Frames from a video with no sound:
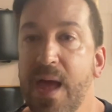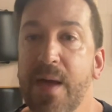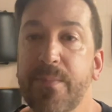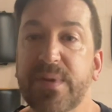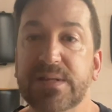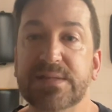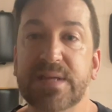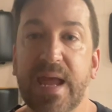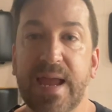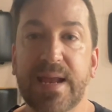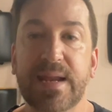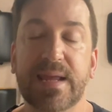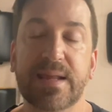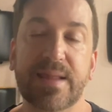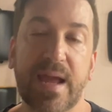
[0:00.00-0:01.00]

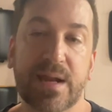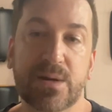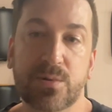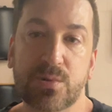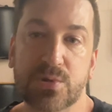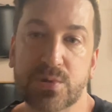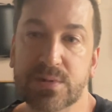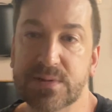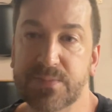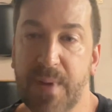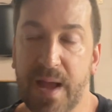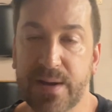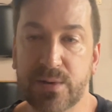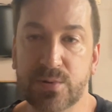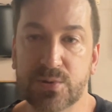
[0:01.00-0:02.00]
maintaining that neutral
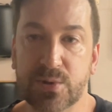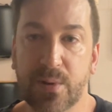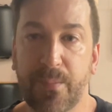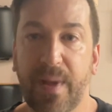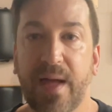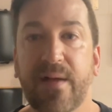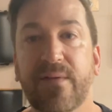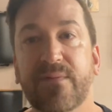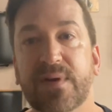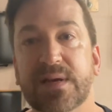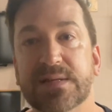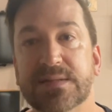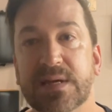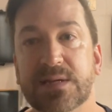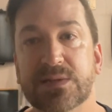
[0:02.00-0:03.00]
spine, neutral
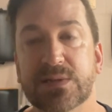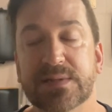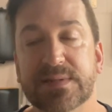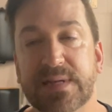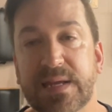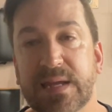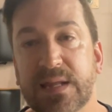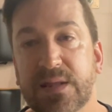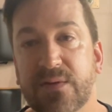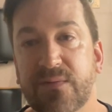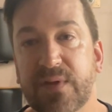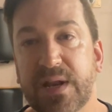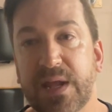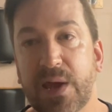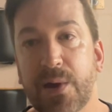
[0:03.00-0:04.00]
pelvis, as you'll see in the
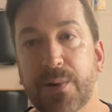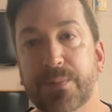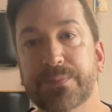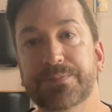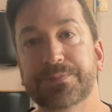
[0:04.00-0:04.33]
video.